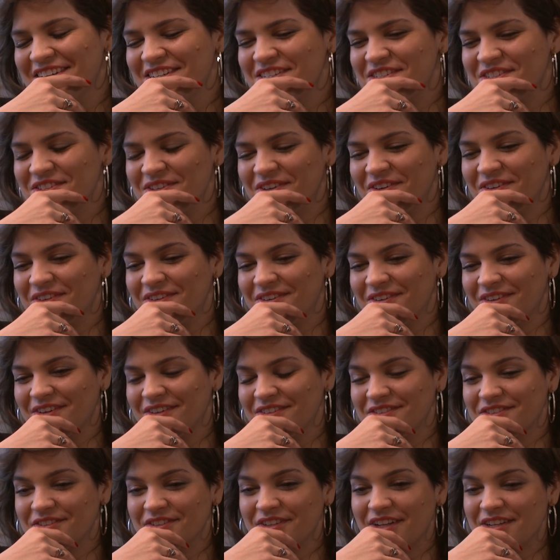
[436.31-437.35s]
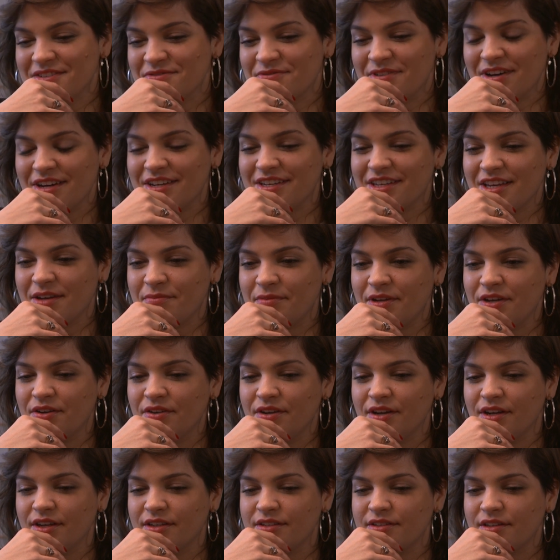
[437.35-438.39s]
So that's why I came here,
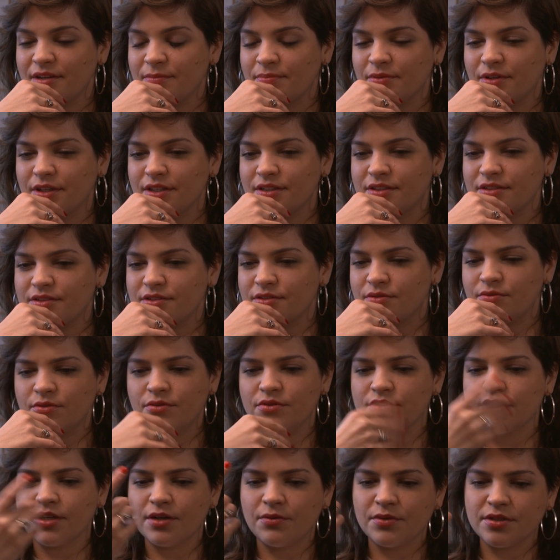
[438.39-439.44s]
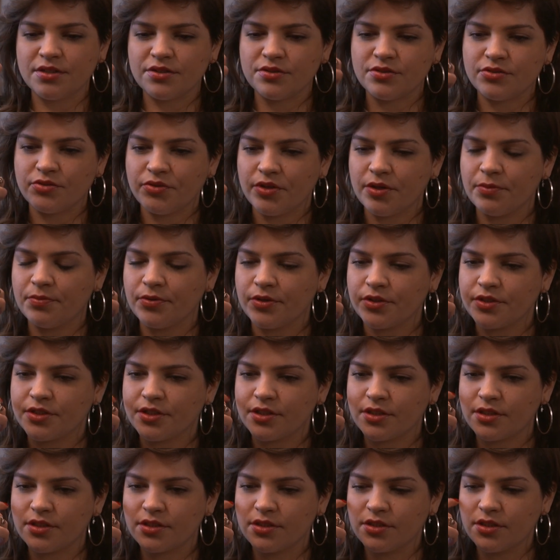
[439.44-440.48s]
and I applied to schools, and I went to SUNY
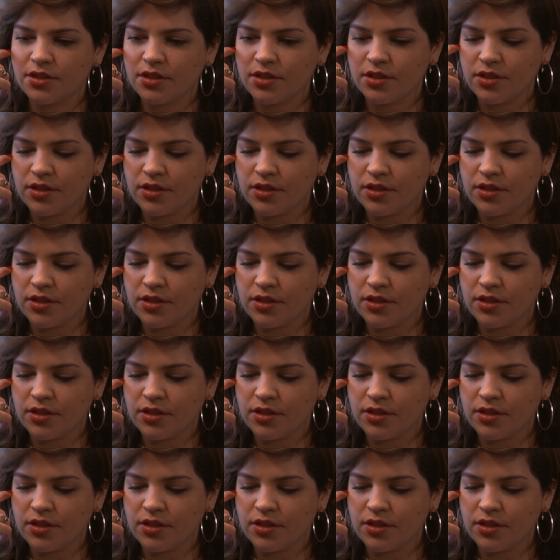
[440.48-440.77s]
Purchase.